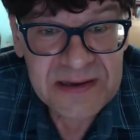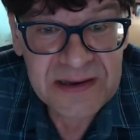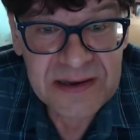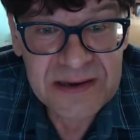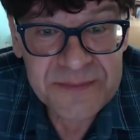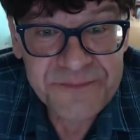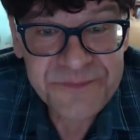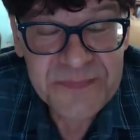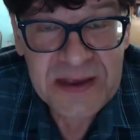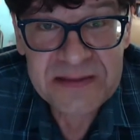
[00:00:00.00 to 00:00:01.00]
Um,
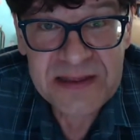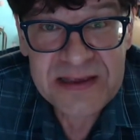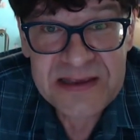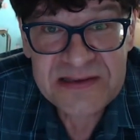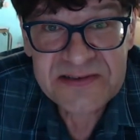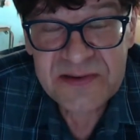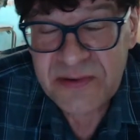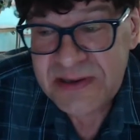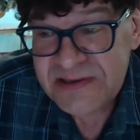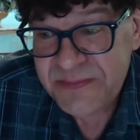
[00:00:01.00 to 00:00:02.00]
I think he's
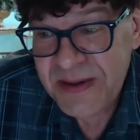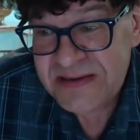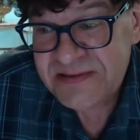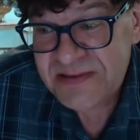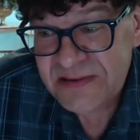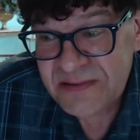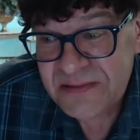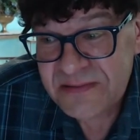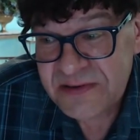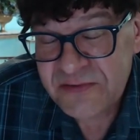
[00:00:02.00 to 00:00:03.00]
doing his best
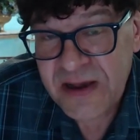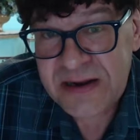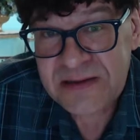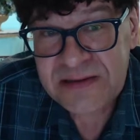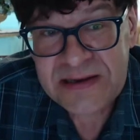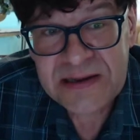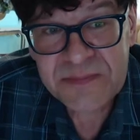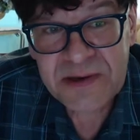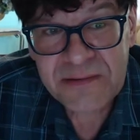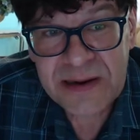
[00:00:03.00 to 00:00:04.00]
to, to try to clean
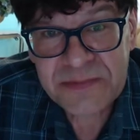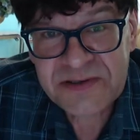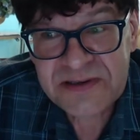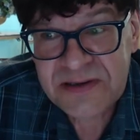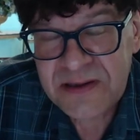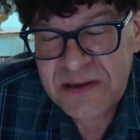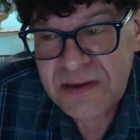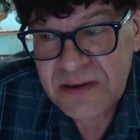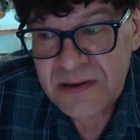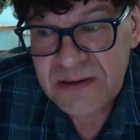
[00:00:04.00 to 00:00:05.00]
up corruption
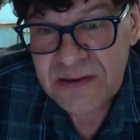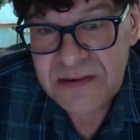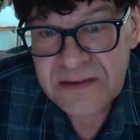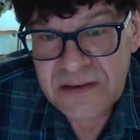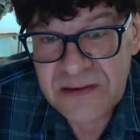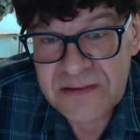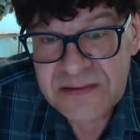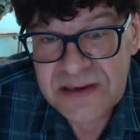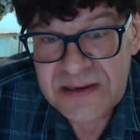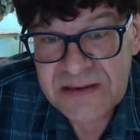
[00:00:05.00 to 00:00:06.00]

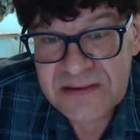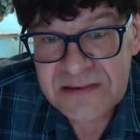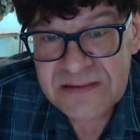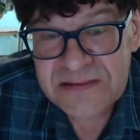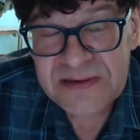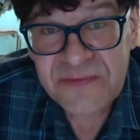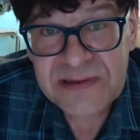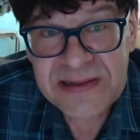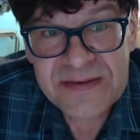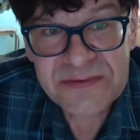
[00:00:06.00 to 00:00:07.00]
on uh,
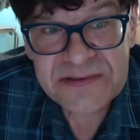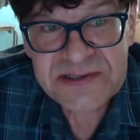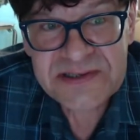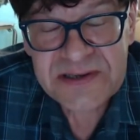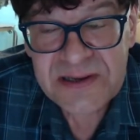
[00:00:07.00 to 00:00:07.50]
different levels.